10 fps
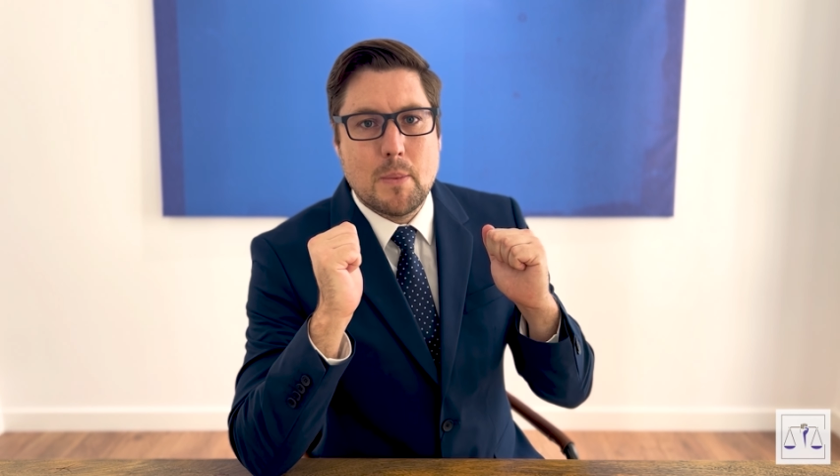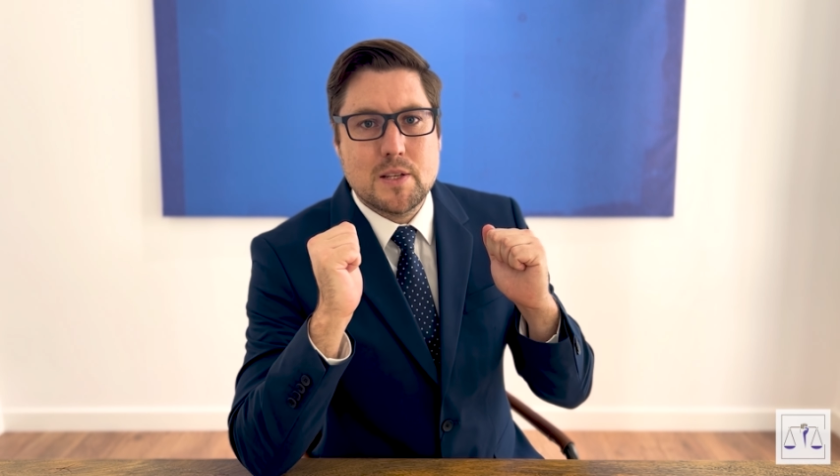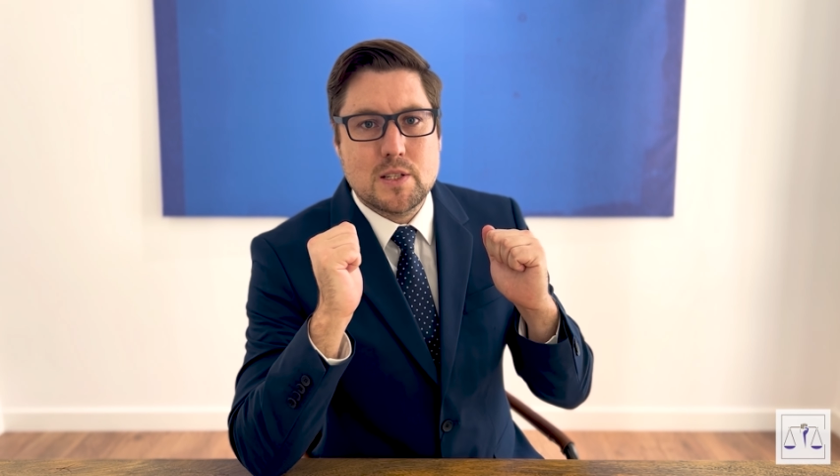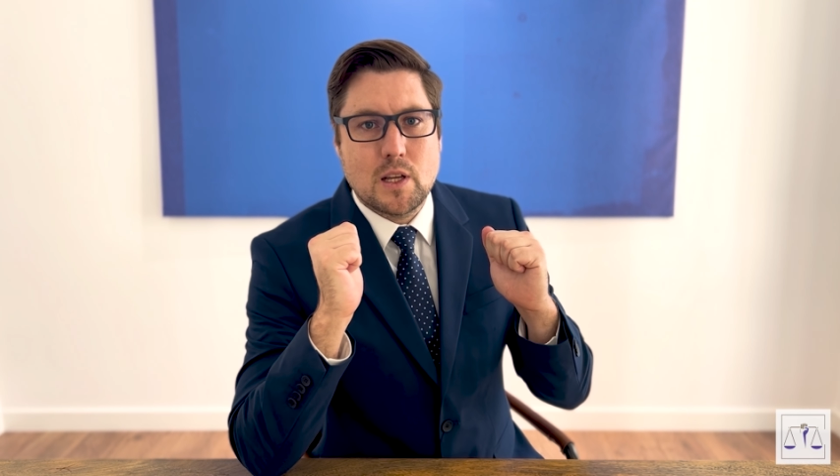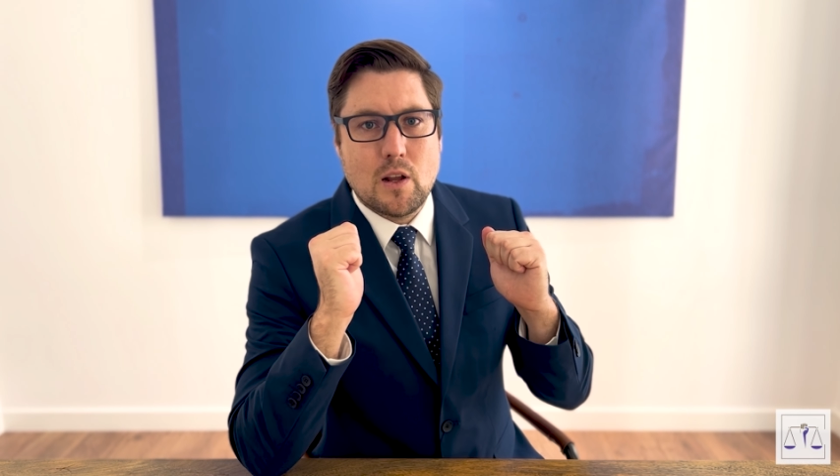
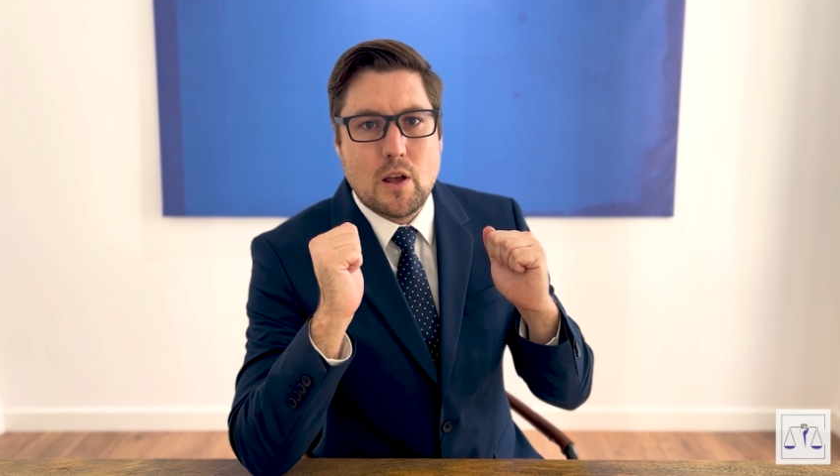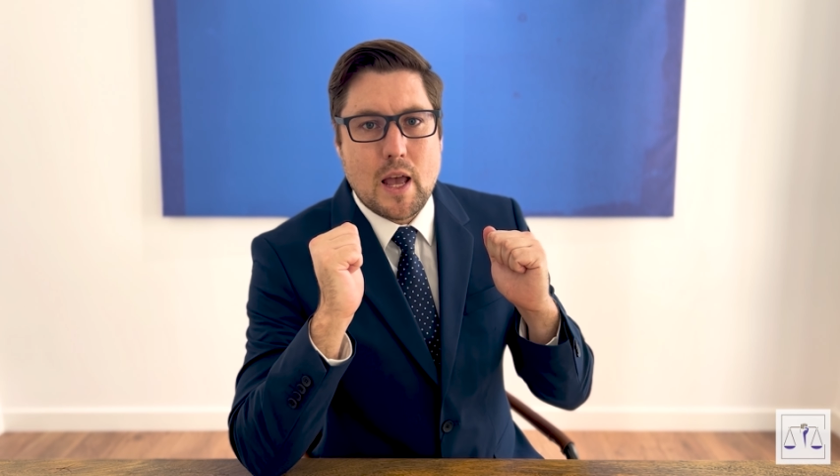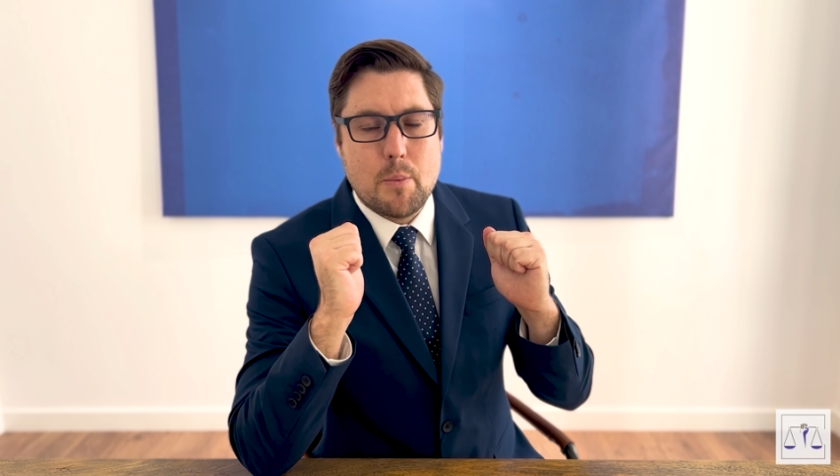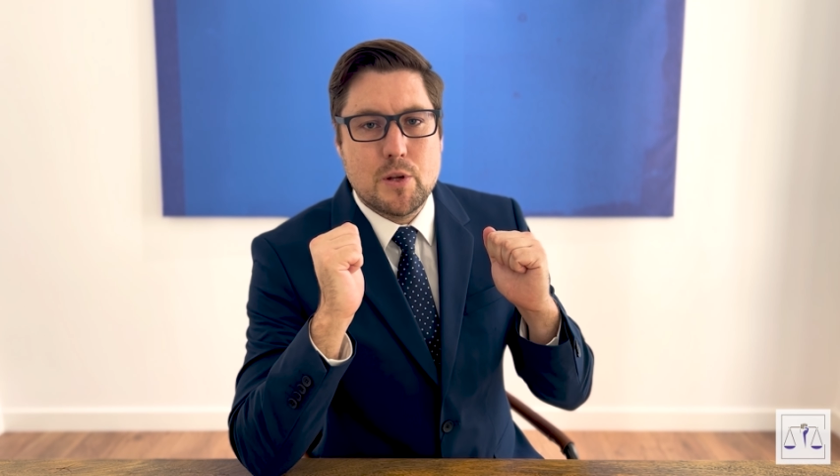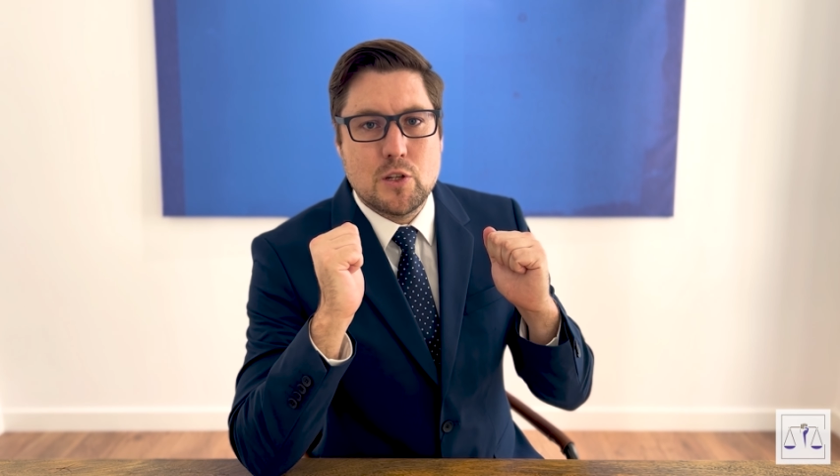
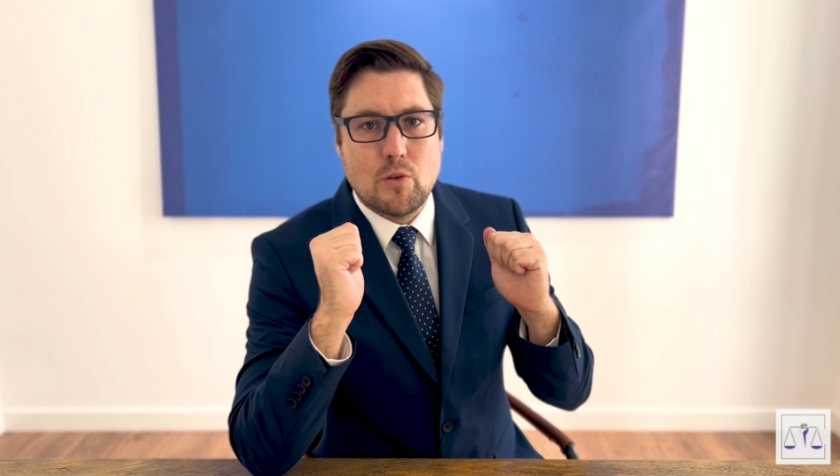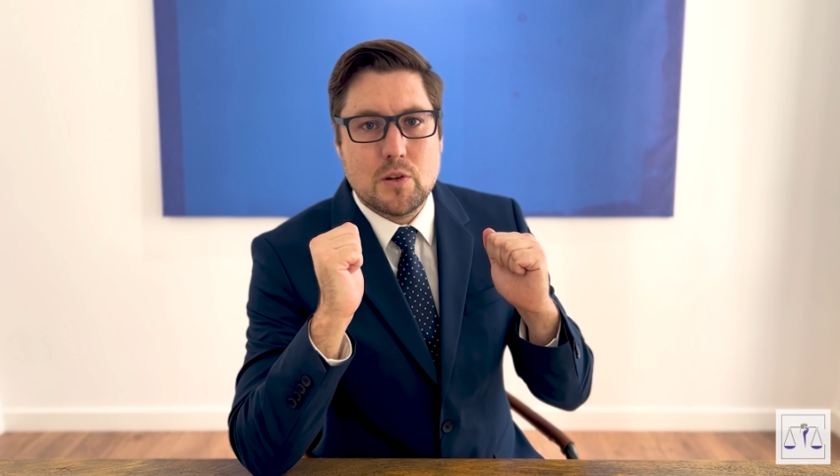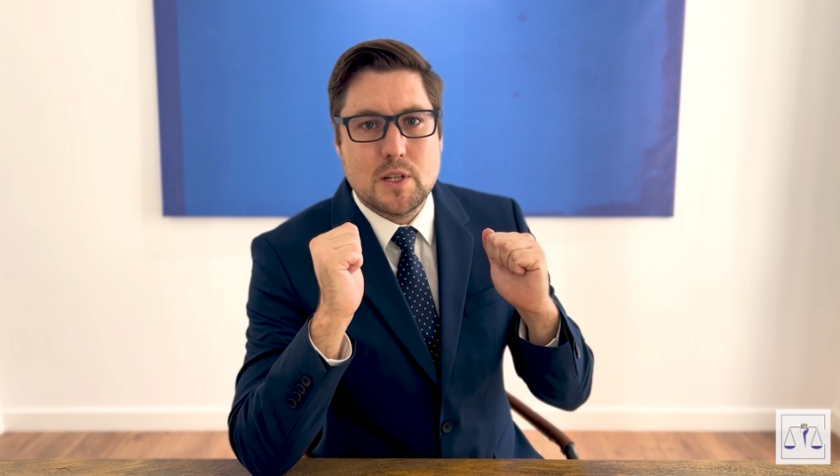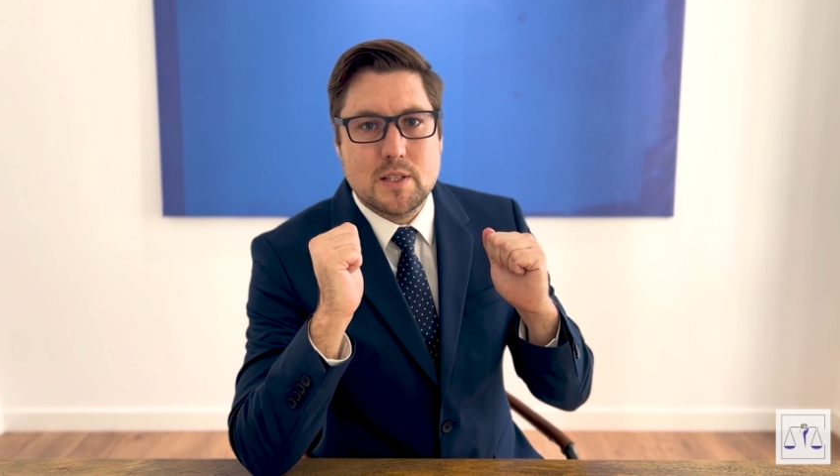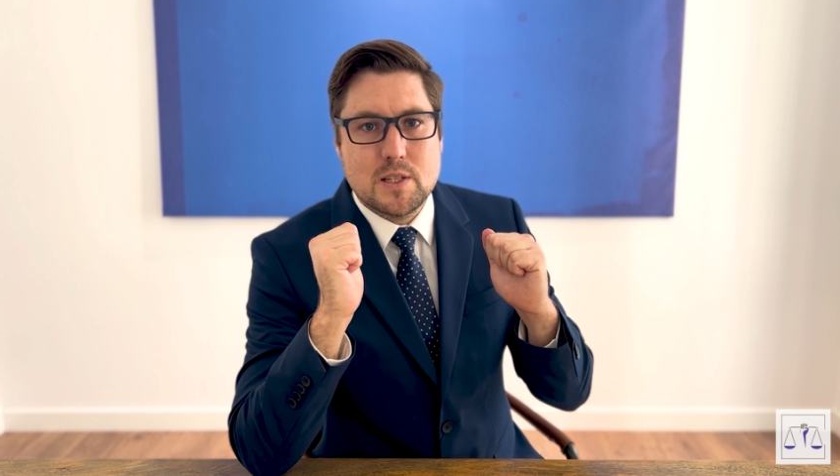
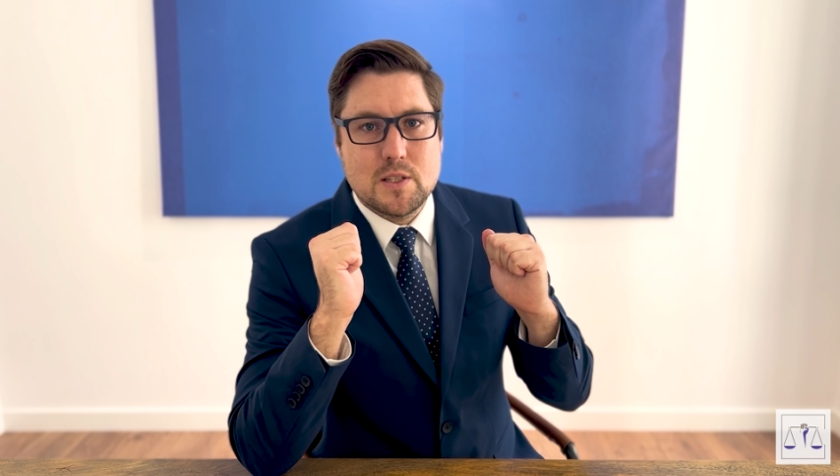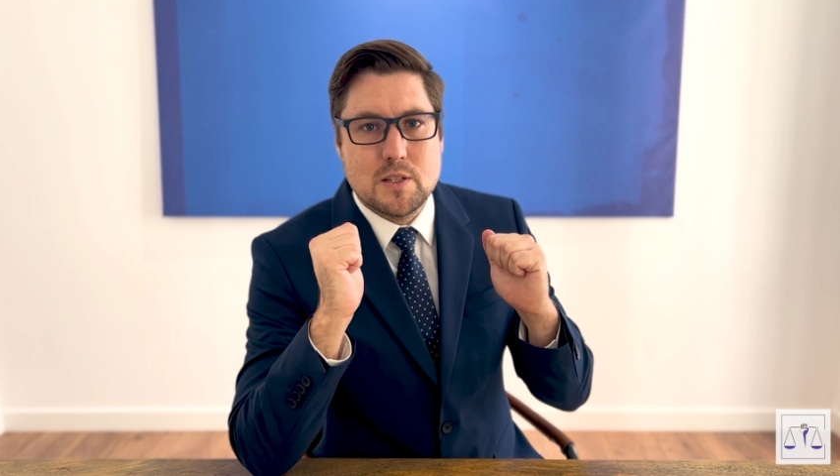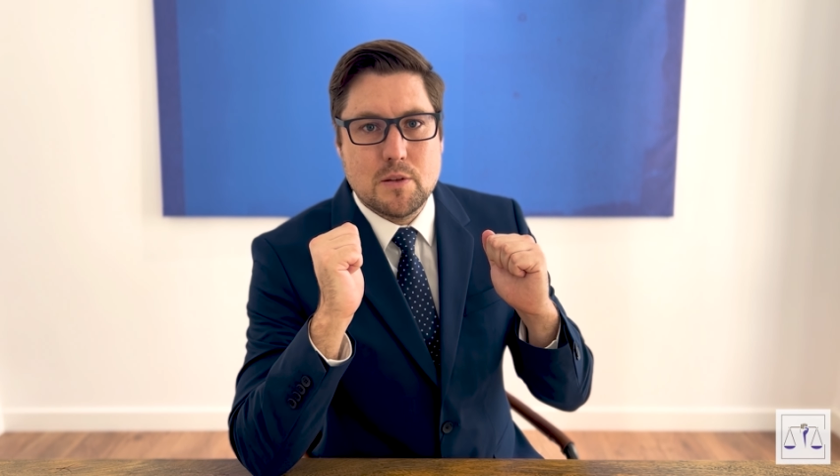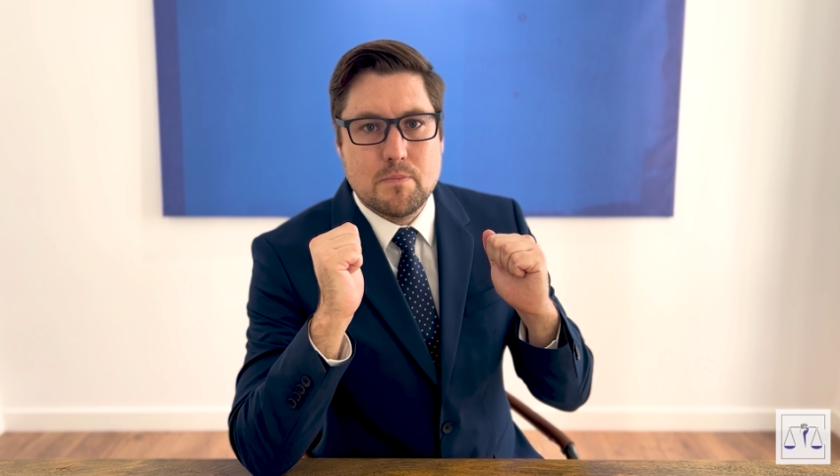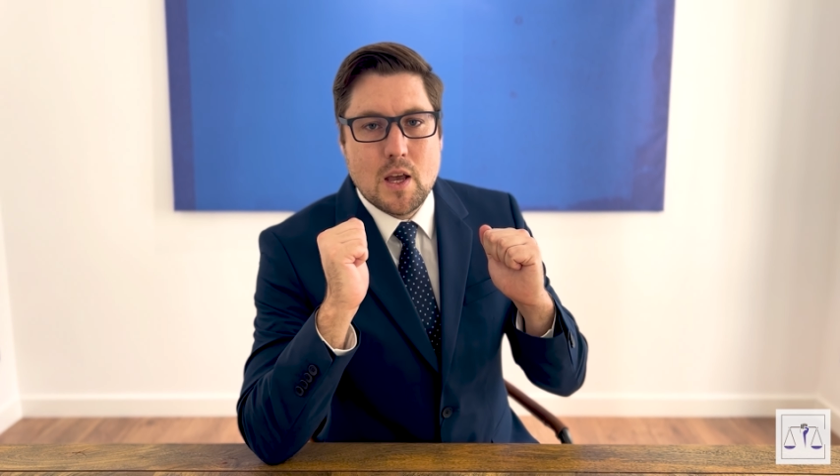musculo-aponeurotic
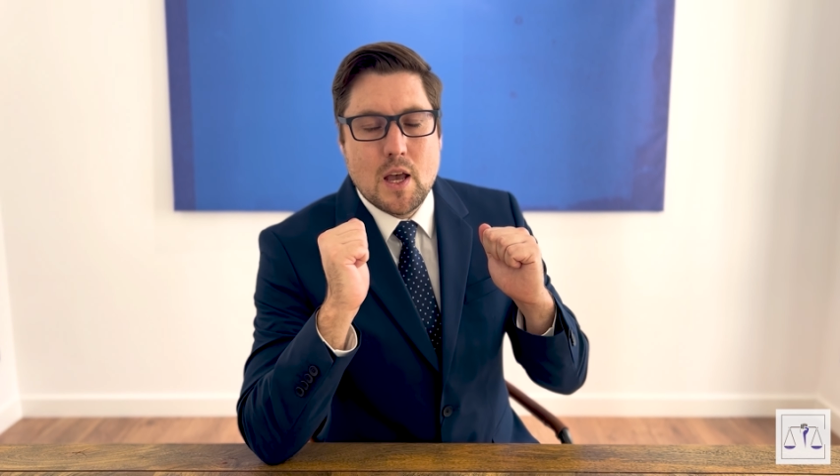system.